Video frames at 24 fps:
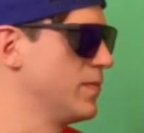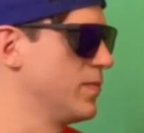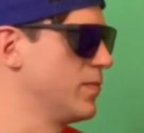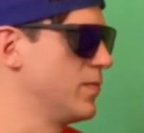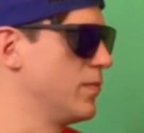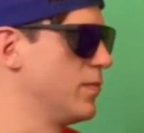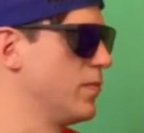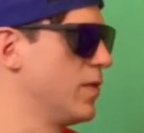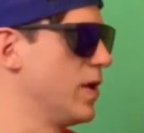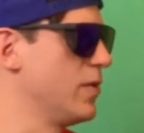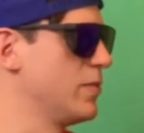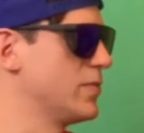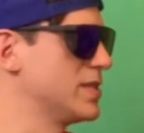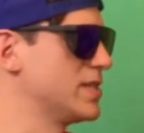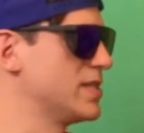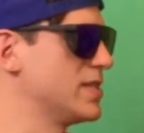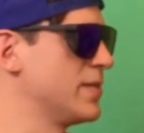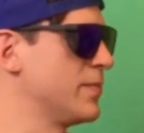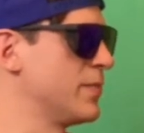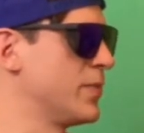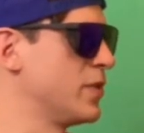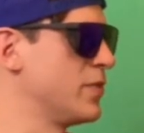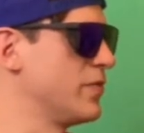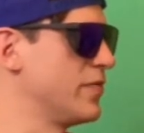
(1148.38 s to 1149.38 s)
What was
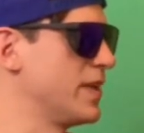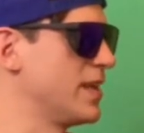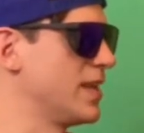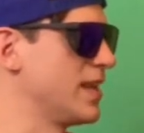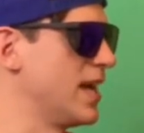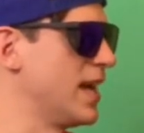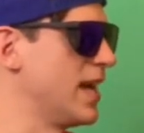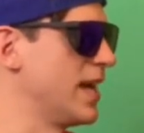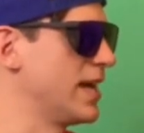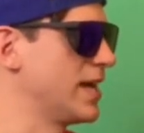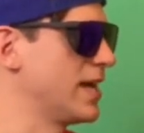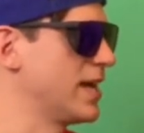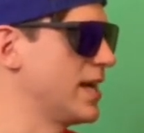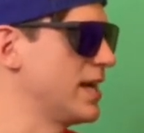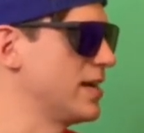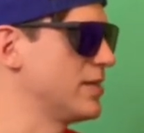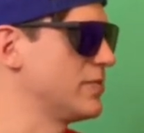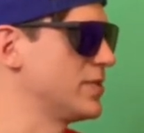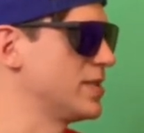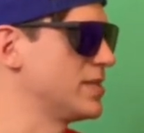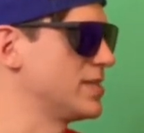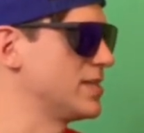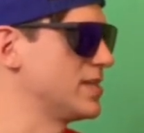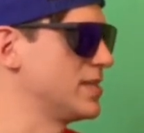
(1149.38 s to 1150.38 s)
the movie like? How
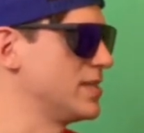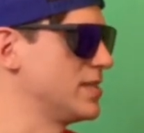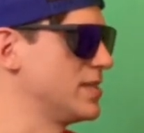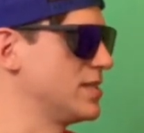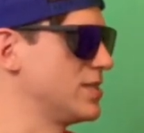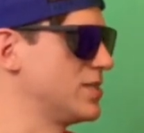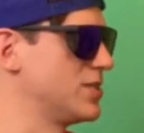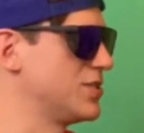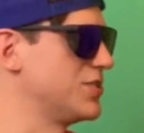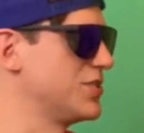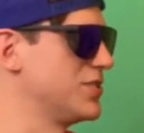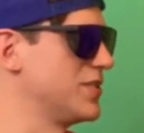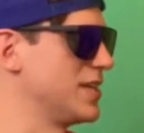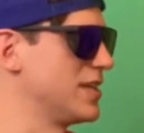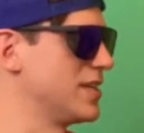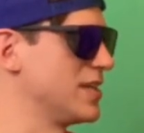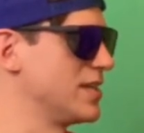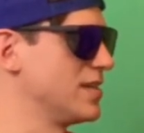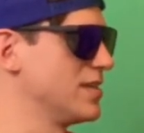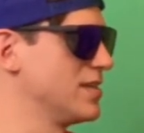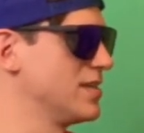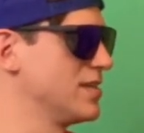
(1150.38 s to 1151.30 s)
was it shooting?